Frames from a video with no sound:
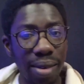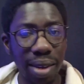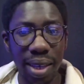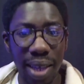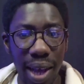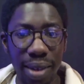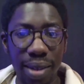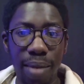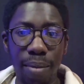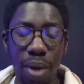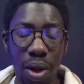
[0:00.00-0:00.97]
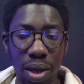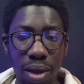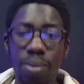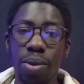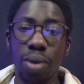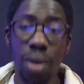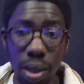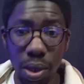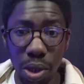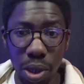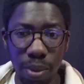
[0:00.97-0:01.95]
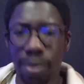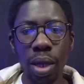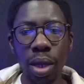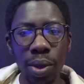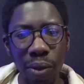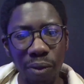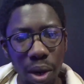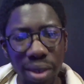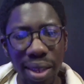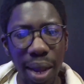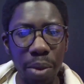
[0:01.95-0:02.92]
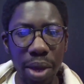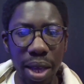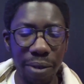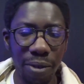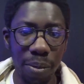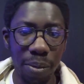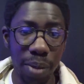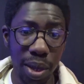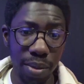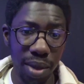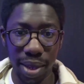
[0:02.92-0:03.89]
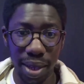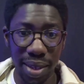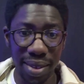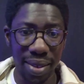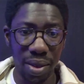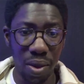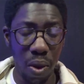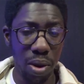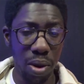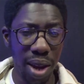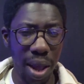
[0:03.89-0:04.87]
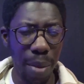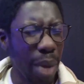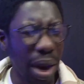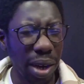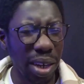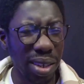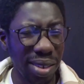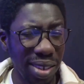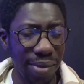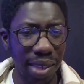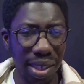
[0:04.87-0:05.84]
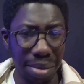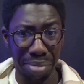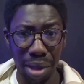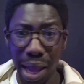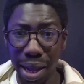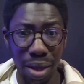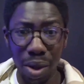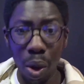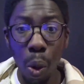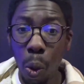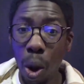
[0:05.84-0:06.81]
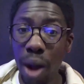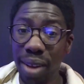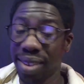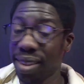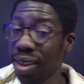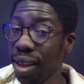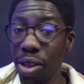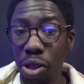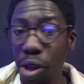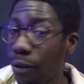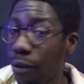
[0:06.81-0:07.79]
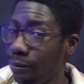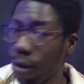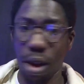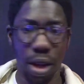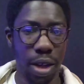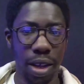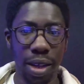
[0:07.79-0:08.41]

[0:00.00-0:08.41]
in Canada about the liberal leadership. So first time we hear from him is on American TV. Like, what the fuck?